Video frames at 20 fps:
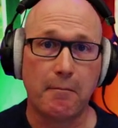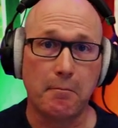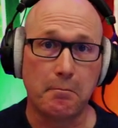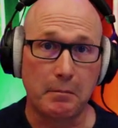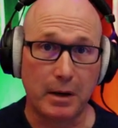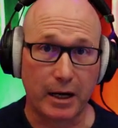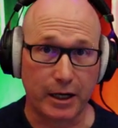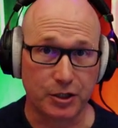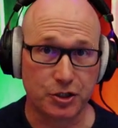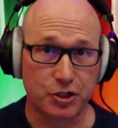
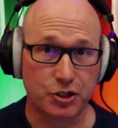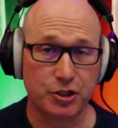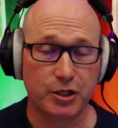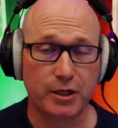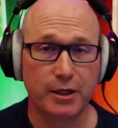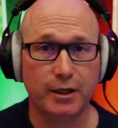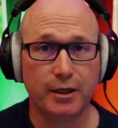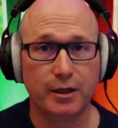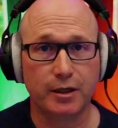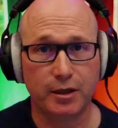much
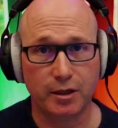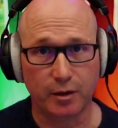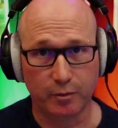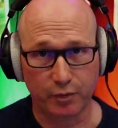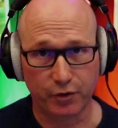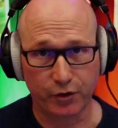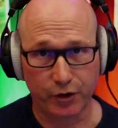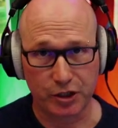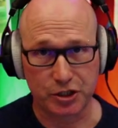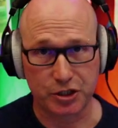
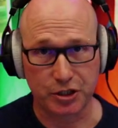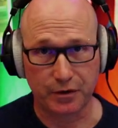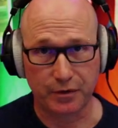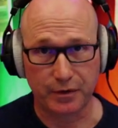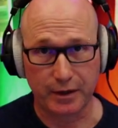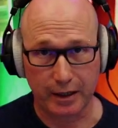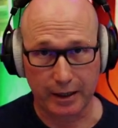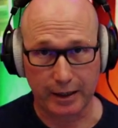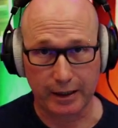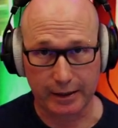compression
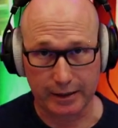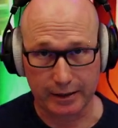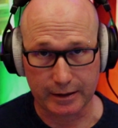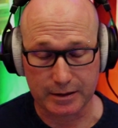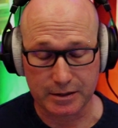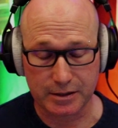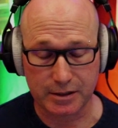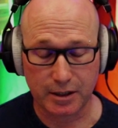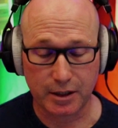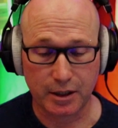there
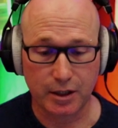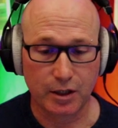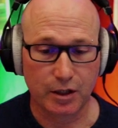is.